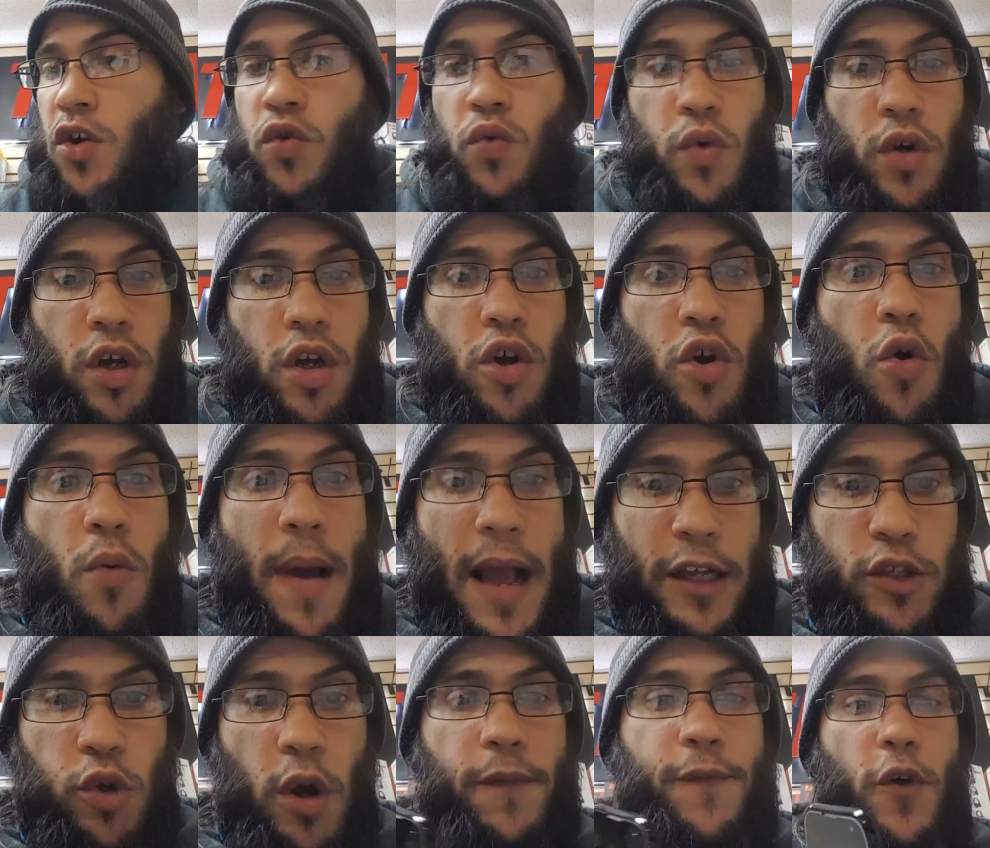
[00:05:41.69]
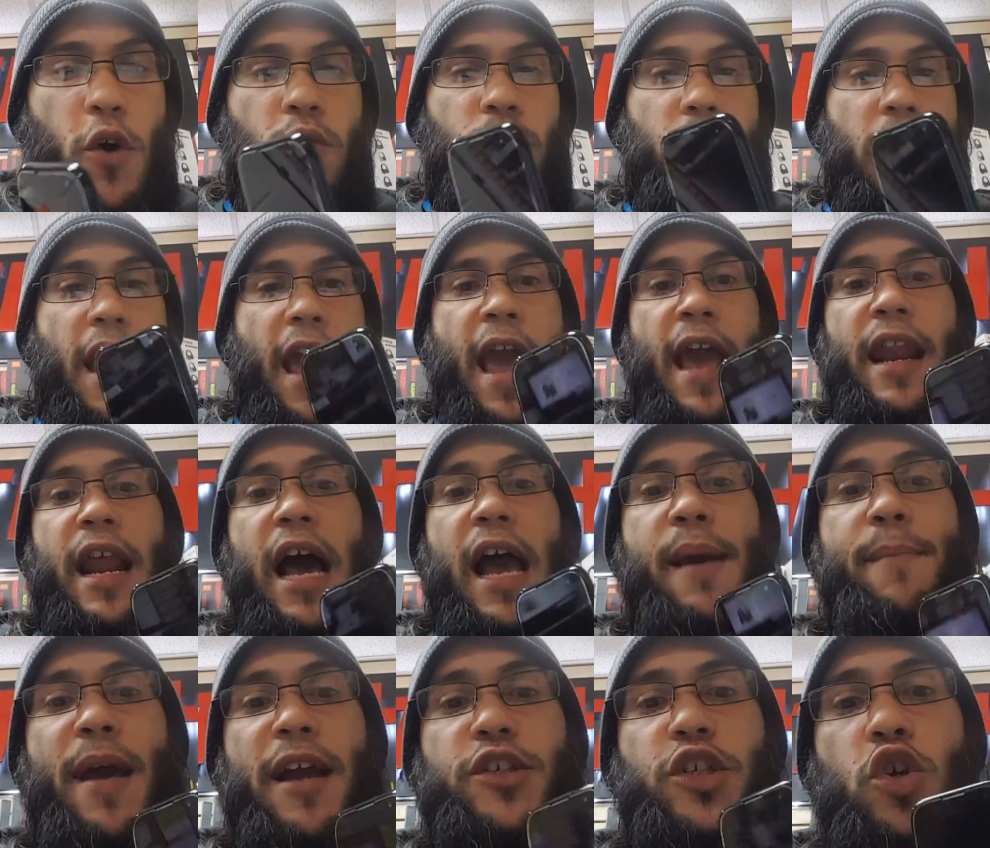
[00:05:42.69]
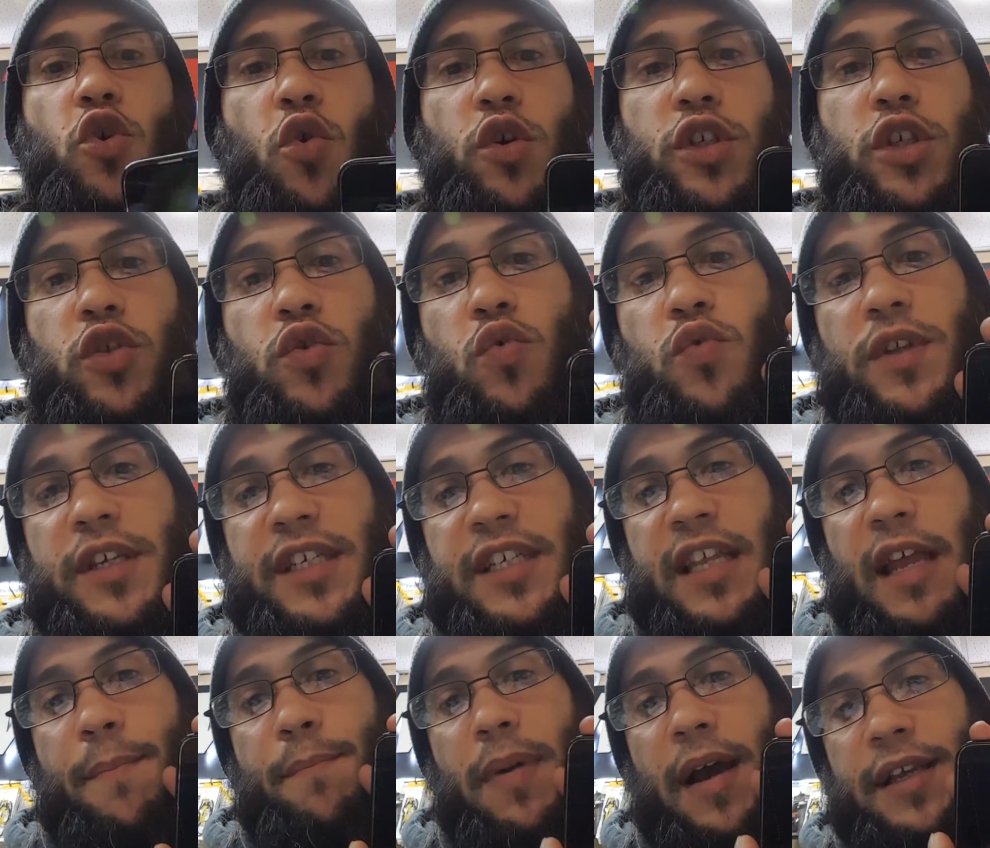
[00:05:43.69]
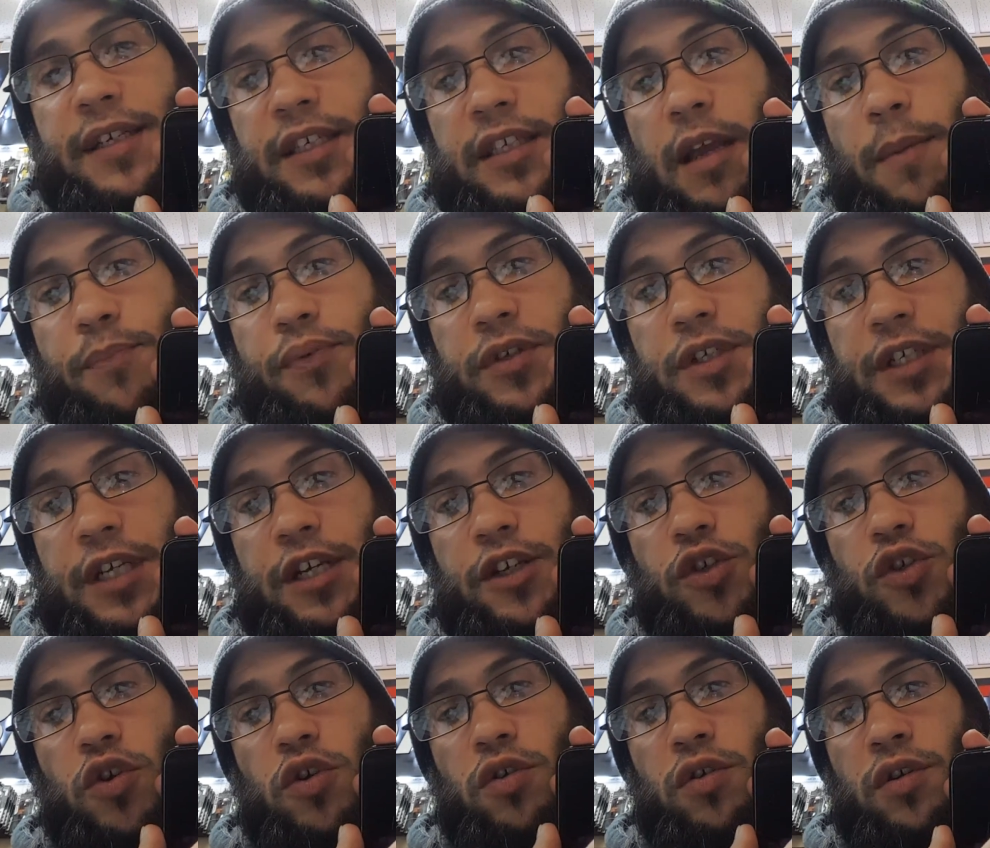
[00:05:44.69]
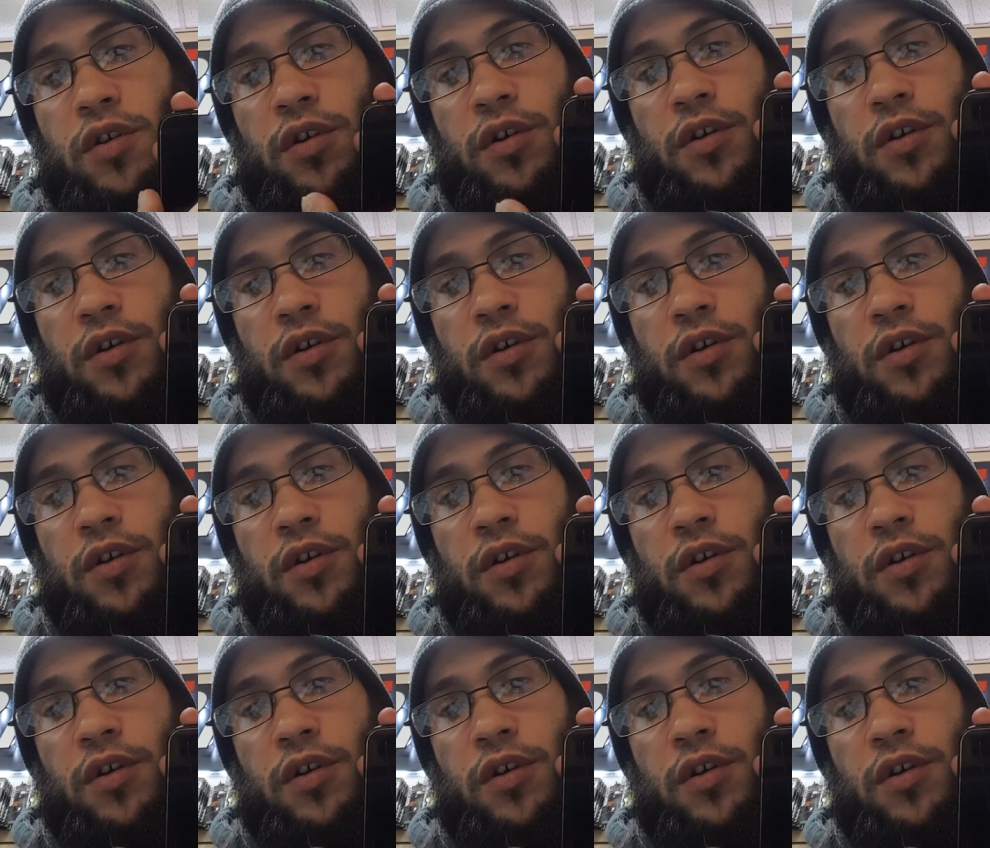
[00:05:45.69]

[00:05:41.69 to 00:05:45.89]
We're going to go back to our phone, and I'm actually going to do the step-by-step procedure